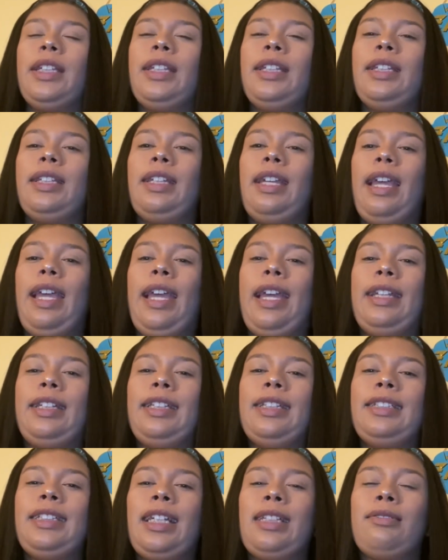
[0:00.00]
And he
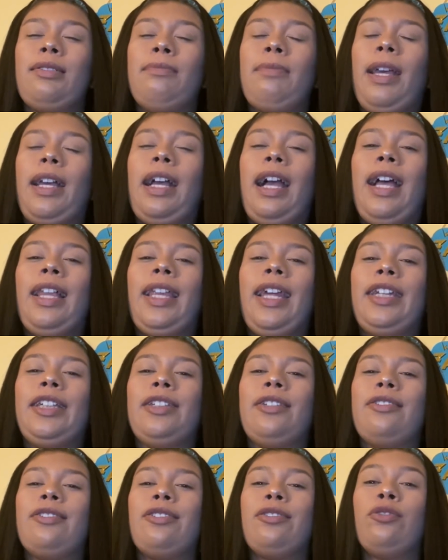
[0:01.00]
texted me back, I like you
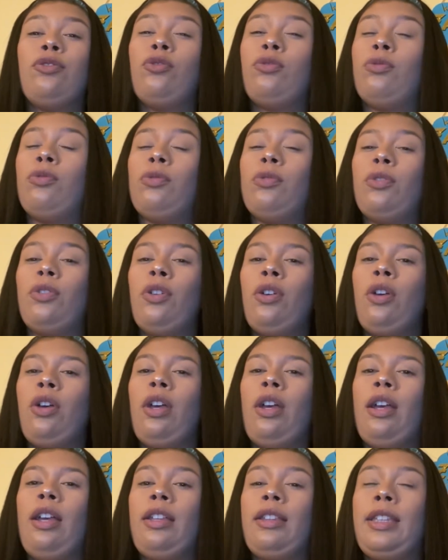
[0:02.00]
too.
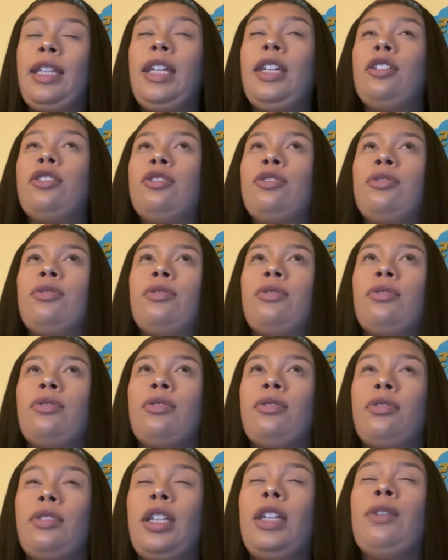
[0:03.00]
Thing
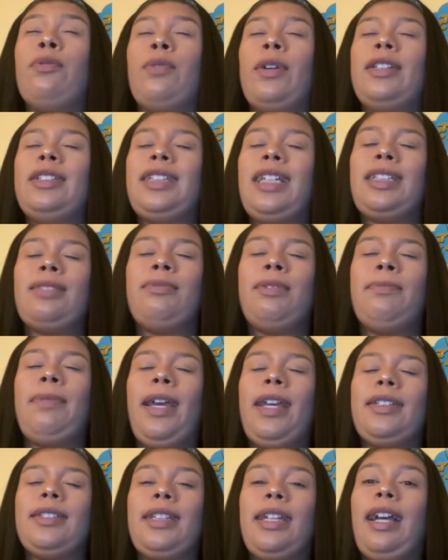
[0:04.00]
1 texted me
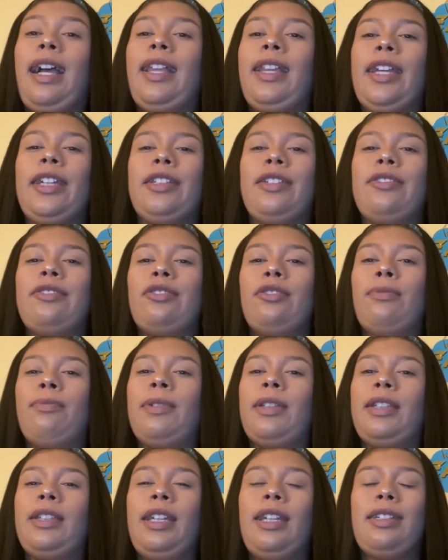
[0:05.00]
back saying, I like you too, but the
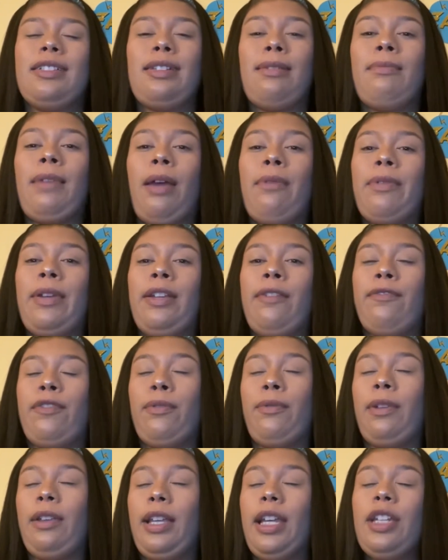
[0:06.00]
thing is I'm not ready for a
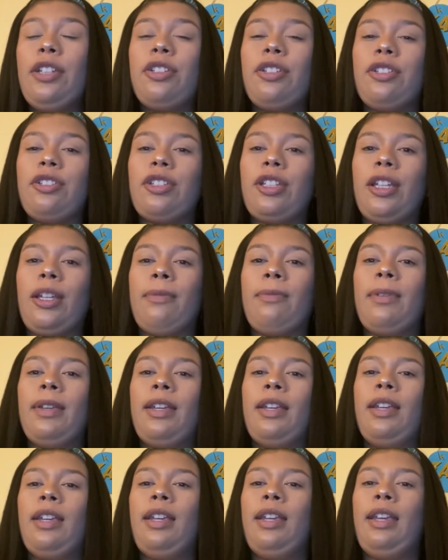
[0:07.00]
relationship.
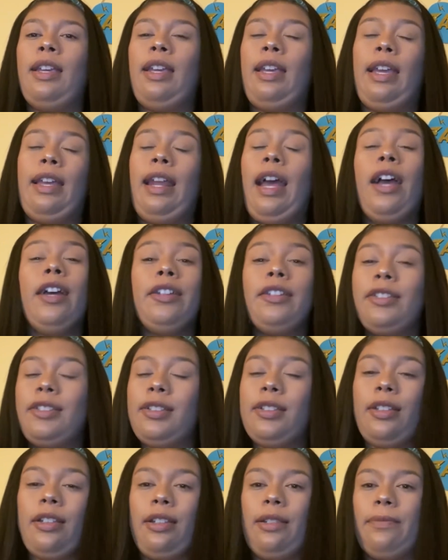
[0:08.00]
And I
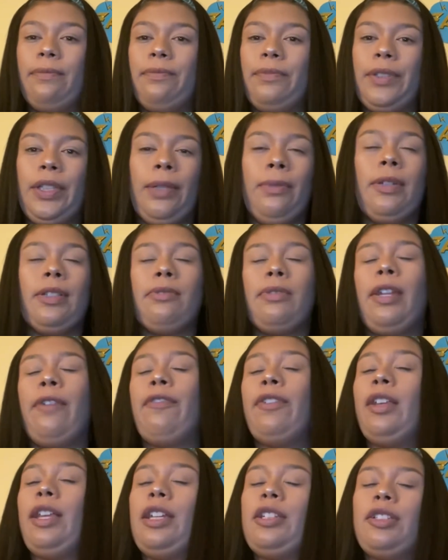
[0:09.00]
understood. He wasn't ready for a
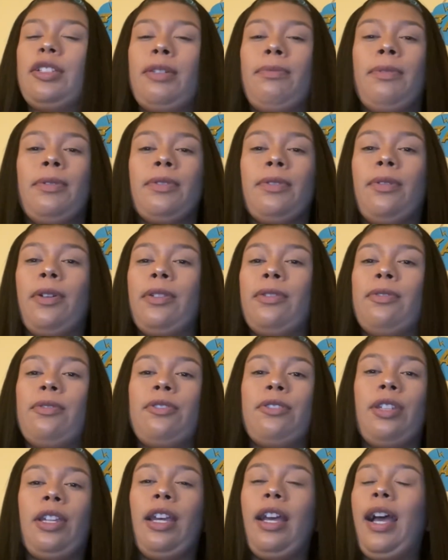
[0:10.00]
relationship. He was going through
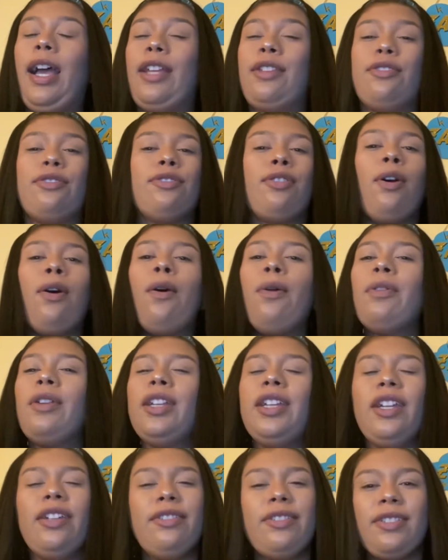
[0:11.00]
shit. I totally
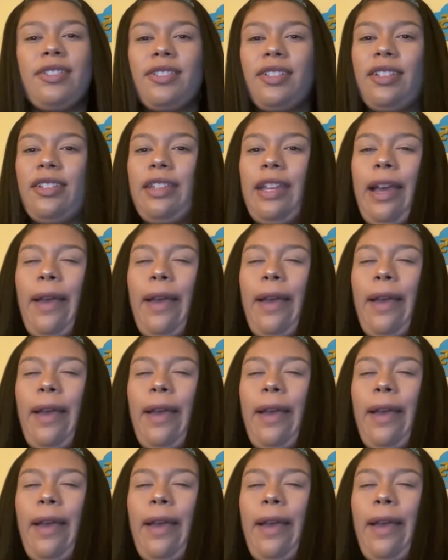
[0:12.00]
understood that.